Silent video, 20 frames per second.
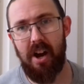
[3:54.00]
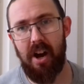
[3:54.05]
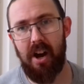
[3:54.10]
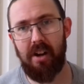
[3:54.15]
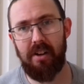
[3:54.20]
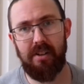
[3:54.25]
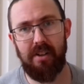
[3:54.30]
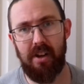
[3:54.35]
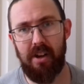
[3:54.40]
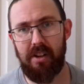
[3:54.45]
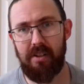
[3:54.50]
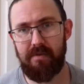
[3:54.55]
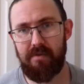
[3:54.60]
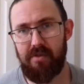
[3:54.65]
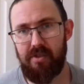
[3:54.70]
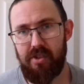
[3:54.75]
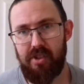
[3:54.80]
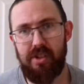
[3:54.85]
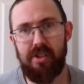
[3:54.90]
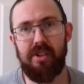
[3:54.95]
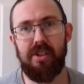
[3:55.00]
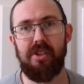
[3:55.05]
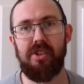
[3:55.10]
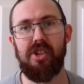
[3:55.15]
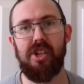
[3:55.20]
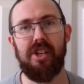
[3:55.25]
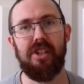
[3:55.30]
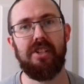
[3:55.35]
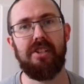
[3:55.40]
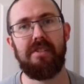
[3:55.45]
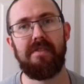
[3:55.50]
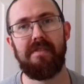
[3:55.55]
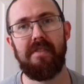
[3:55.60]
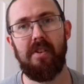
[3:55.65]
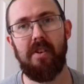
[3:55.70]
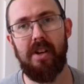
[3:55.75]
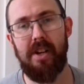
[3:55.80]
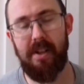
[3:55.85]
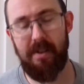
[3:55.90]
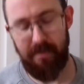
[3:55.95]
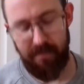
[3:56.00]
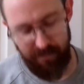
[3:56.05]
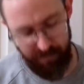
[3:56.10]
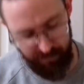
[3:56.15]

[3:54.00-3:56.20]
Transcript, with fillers: I, I can justify